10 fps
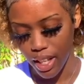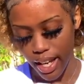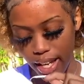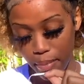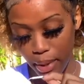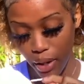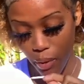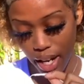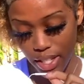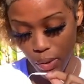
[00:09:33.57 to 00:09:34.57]
In big
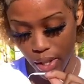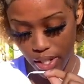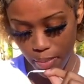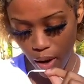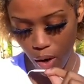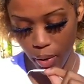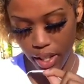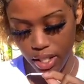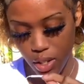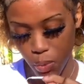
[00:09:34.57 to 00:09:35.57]
ways or in small
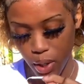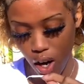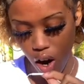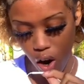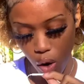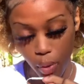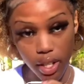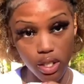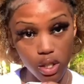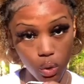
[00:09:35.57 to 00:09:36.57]
ways, we are
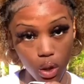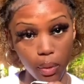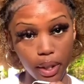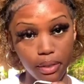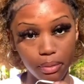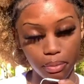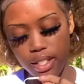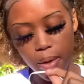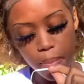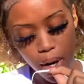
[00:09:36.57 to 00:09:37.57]
always growing.
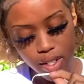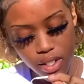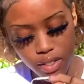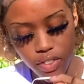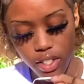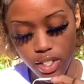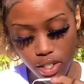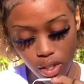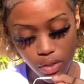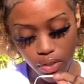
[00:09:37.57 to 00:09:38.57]
Some parts of
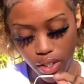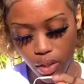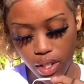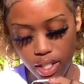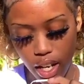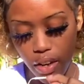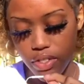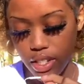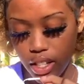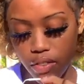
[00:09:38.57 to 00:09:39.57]
yourself you're going to have
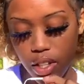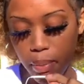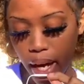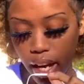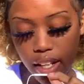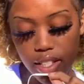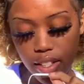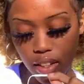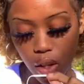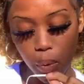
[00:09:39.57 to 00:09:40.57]
to leave in the past,
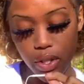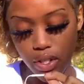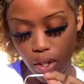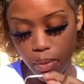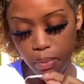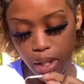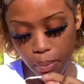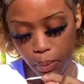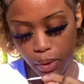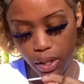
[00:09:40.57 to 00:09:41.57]
along with certain
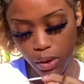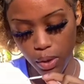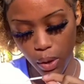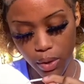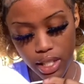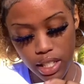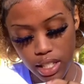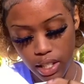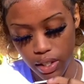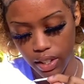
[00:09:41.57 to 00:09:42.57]
people that you don't
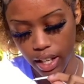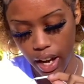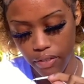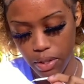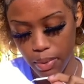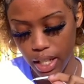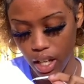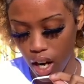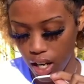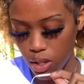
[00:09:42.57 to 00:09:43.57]
necessarily have to be at
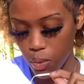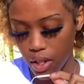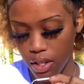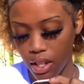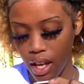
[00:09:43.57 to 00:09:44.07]
odds with,